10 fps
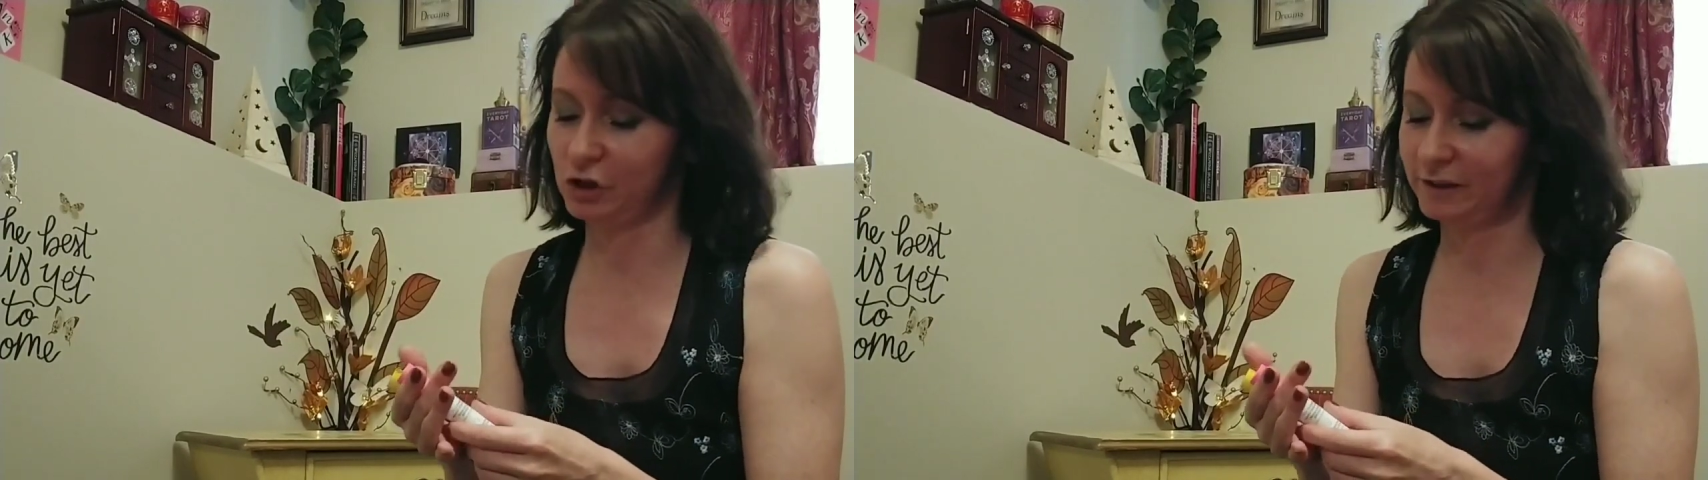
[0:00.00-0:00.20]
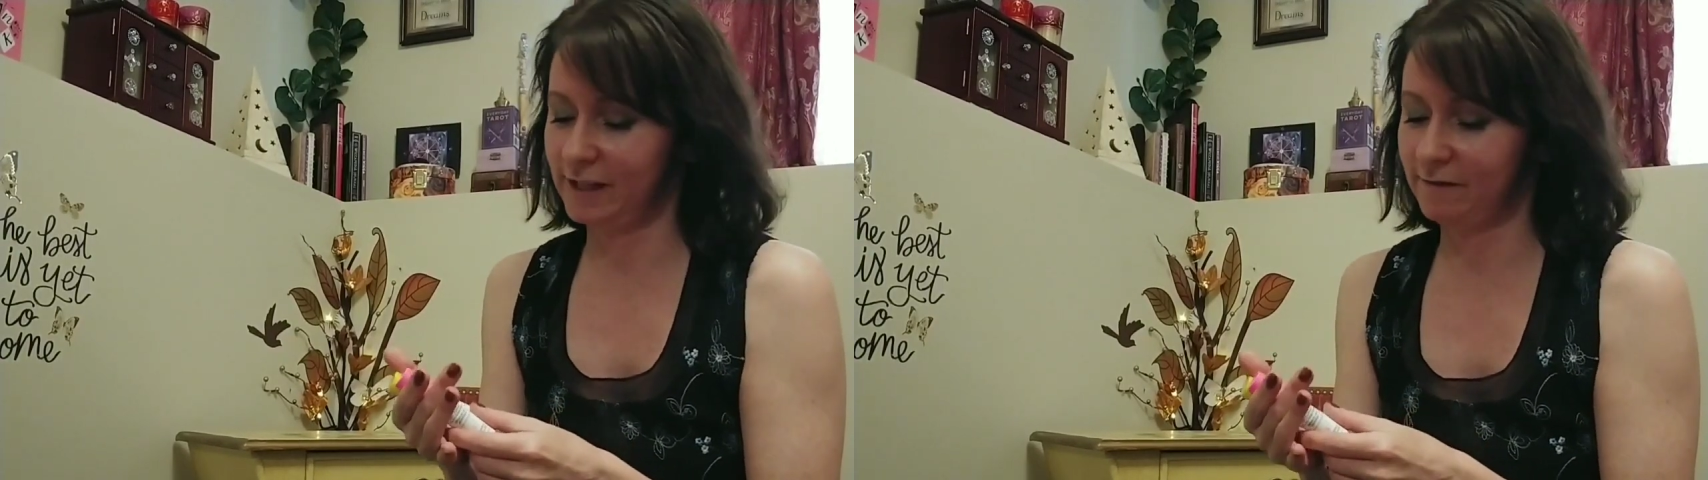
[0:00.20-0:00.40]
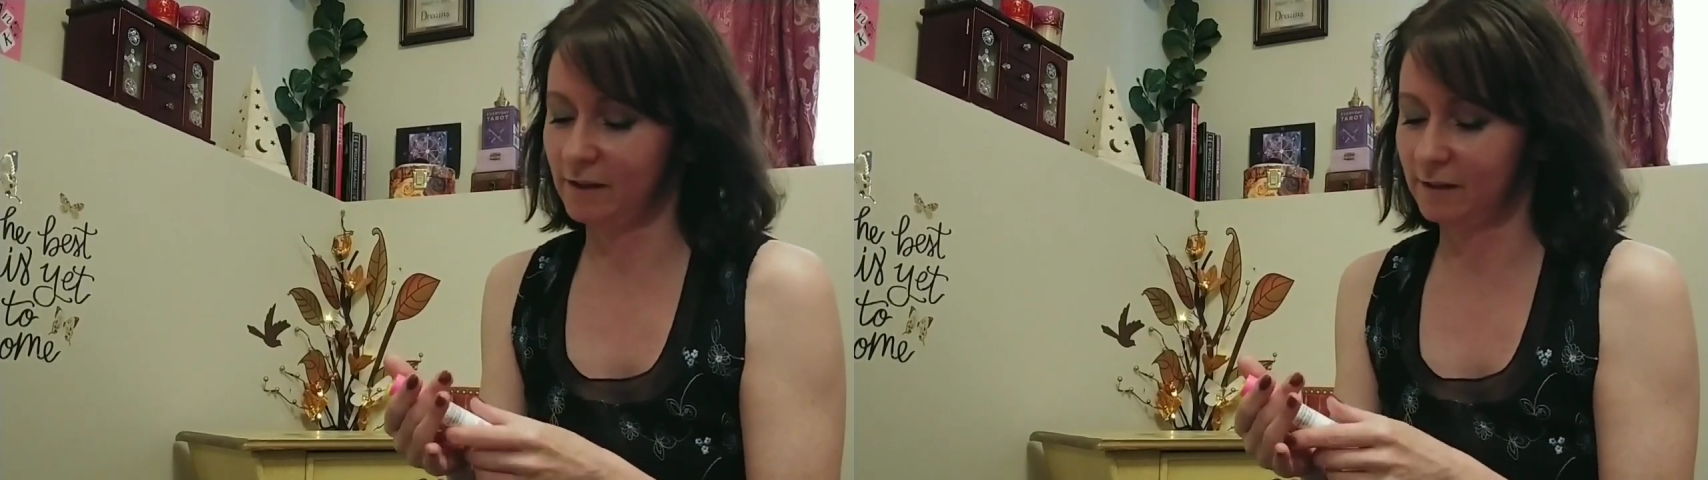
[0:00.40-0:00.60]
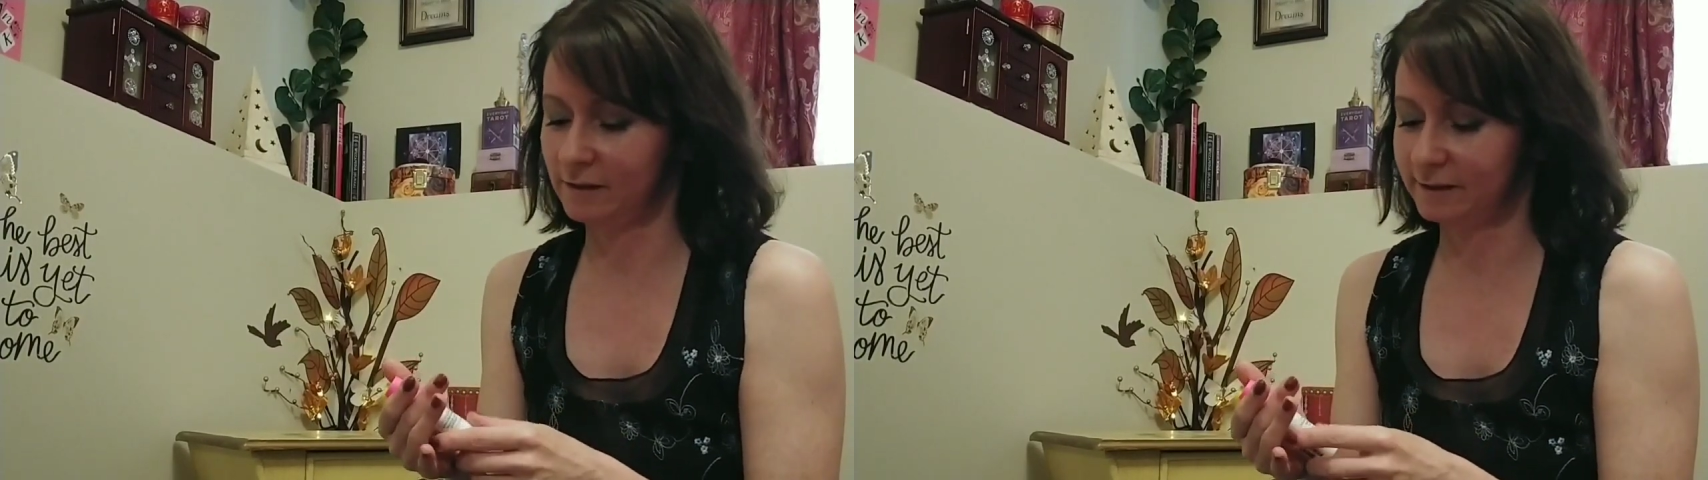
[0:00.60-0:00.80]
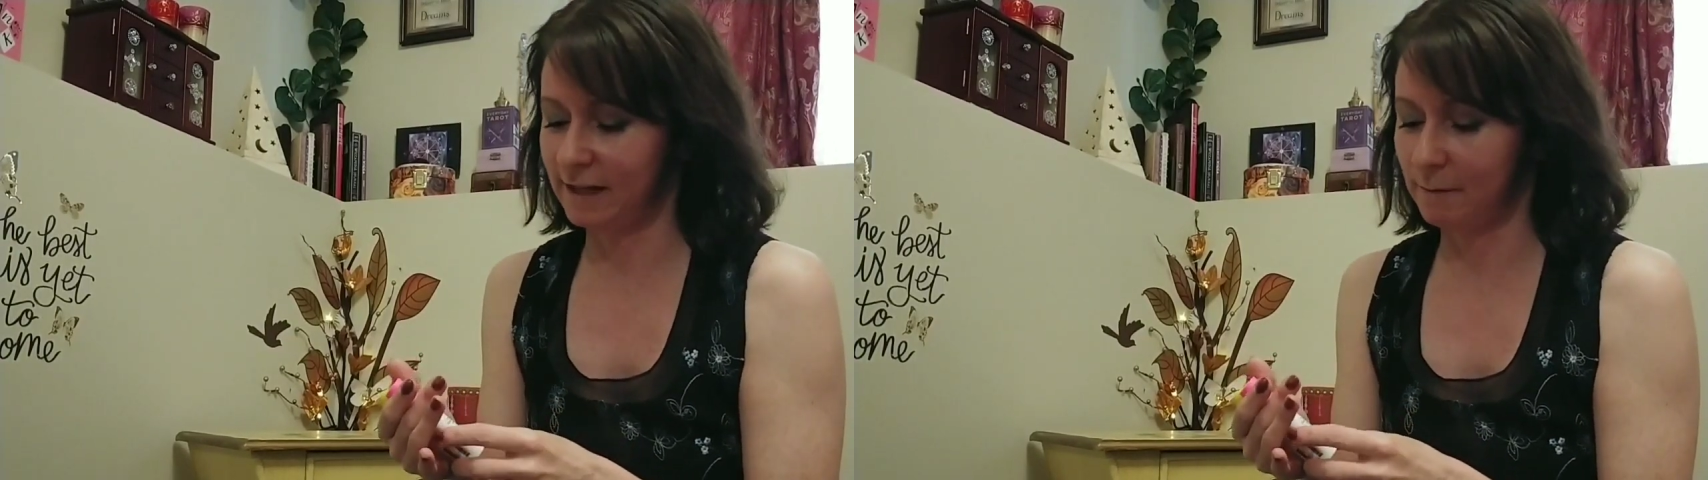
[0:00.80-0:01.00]
just get the
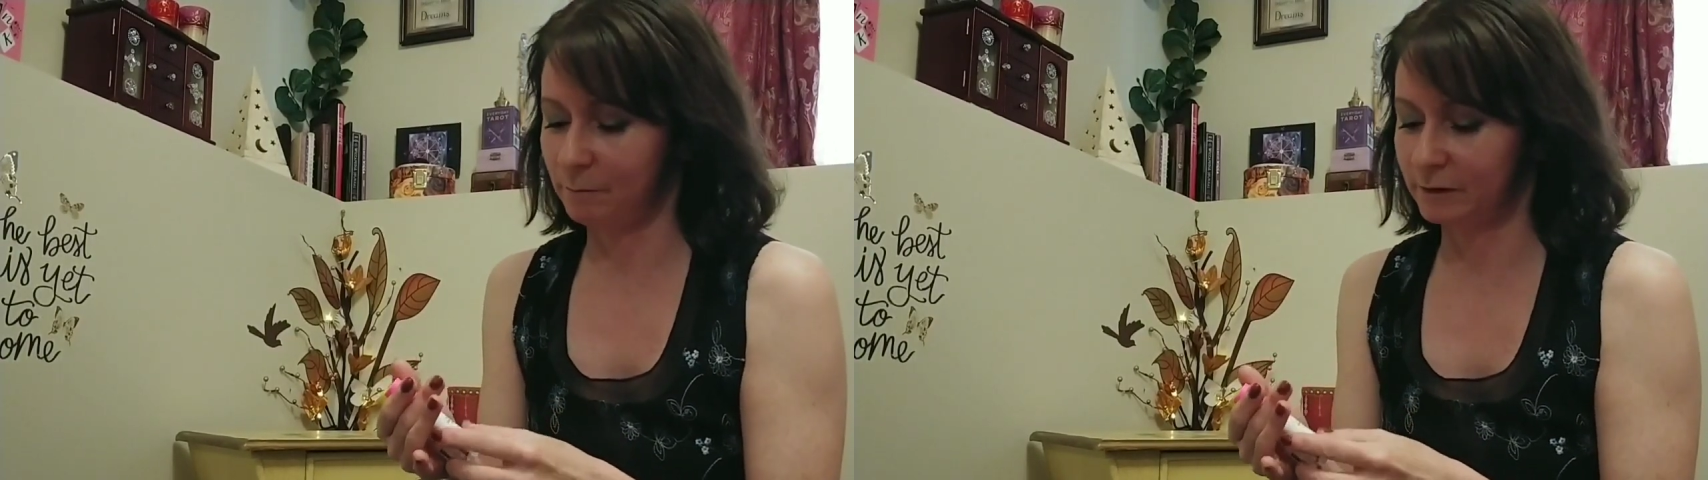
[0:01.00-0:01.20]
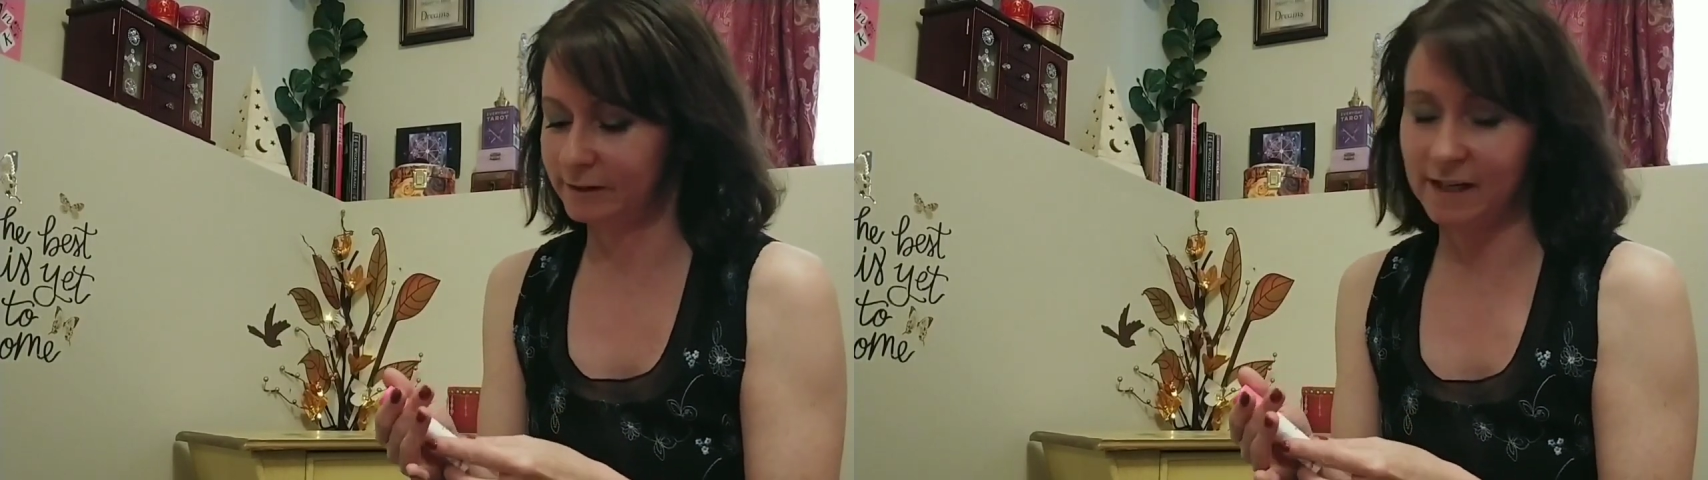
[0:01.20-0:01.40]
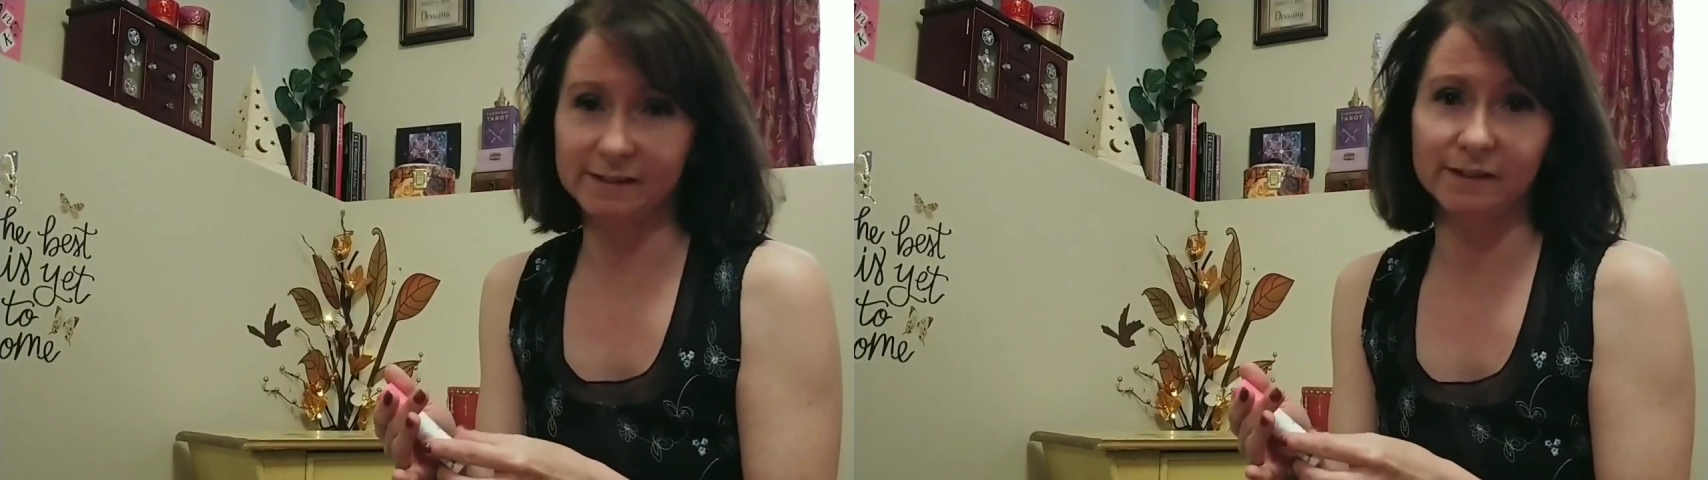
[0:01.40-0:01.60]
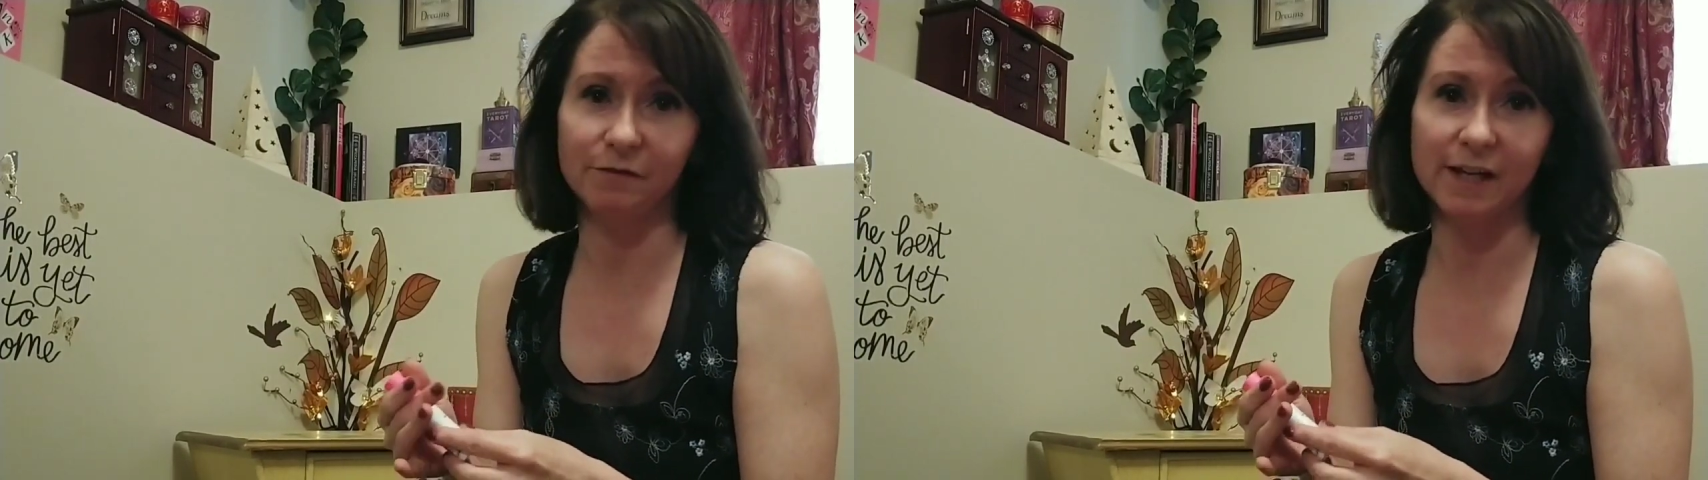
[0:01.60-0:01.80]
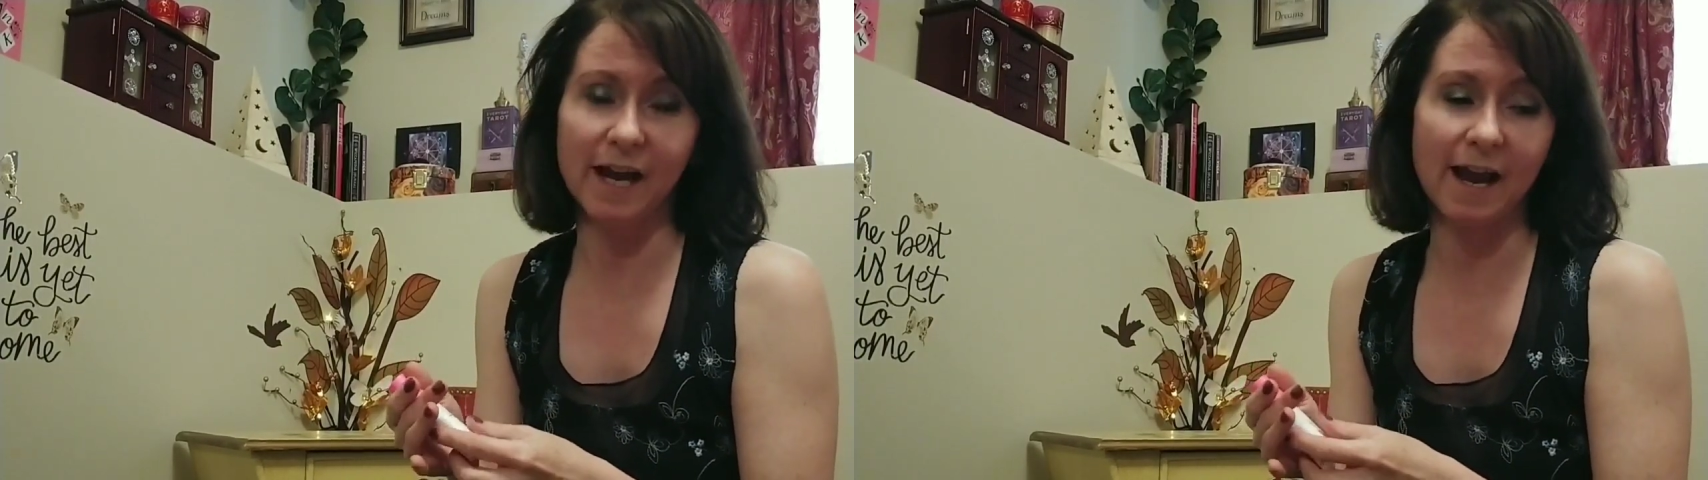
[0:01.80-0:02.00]
little sample sets
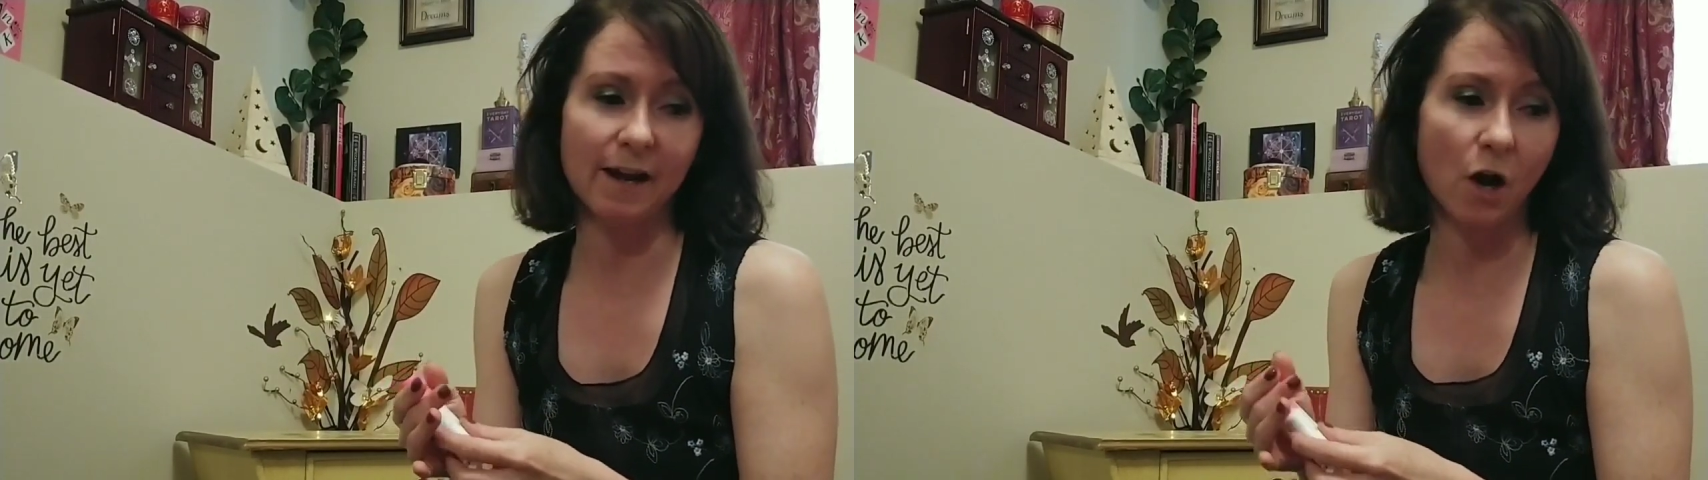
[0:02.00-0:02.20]
if you can.